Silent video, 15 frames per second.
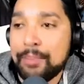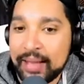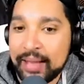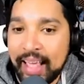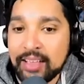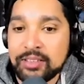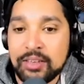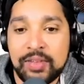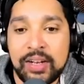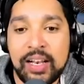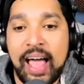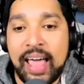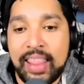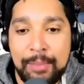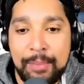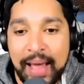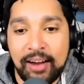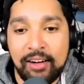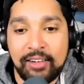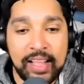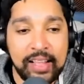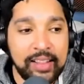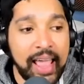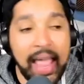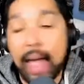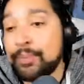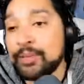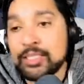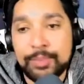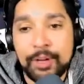of games with and like their banter, and then they
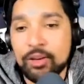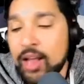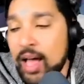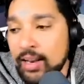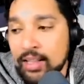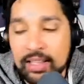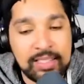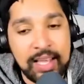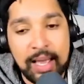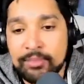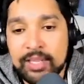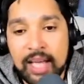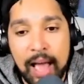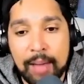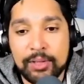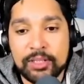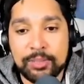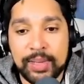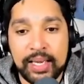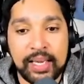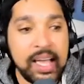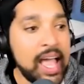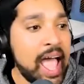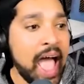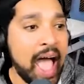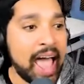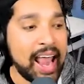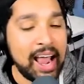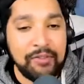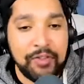happen to be online at the same time as me.
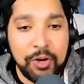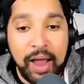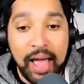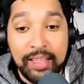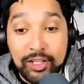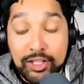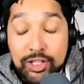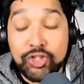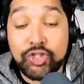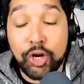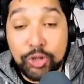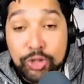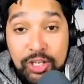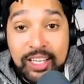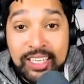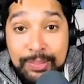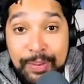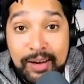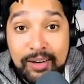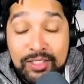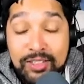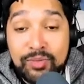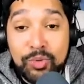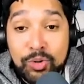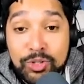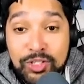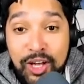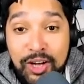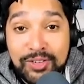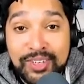And I feel like the social experience of
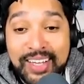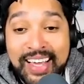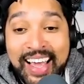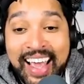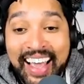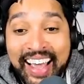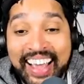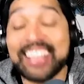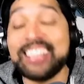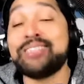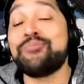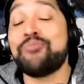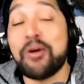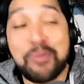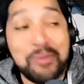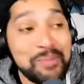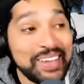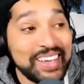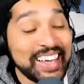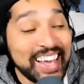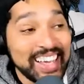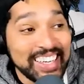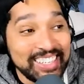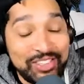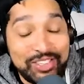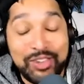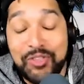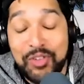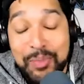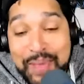Warzone is probably,
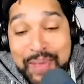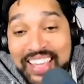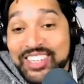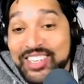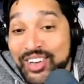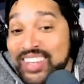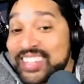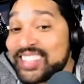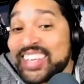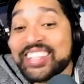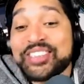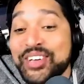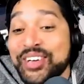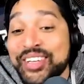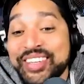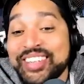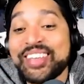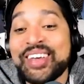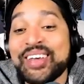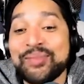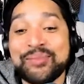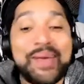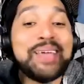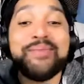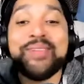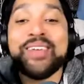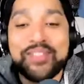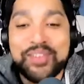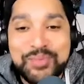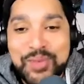for me, just as good, maybe
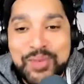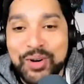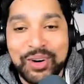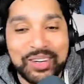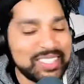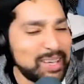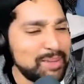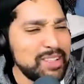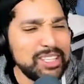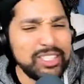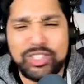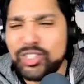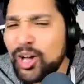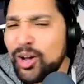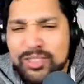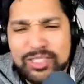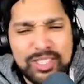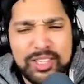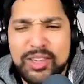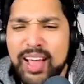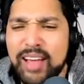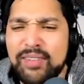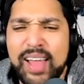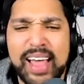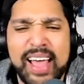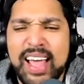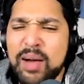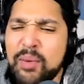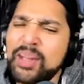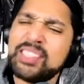even more, because some of the jokes that you have, like
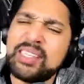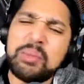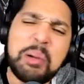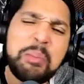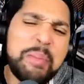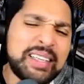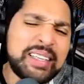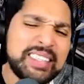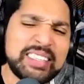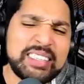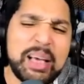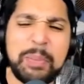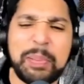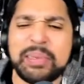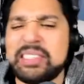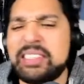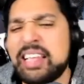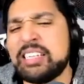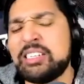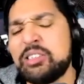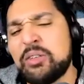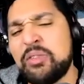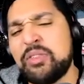when someone messes up and sets off a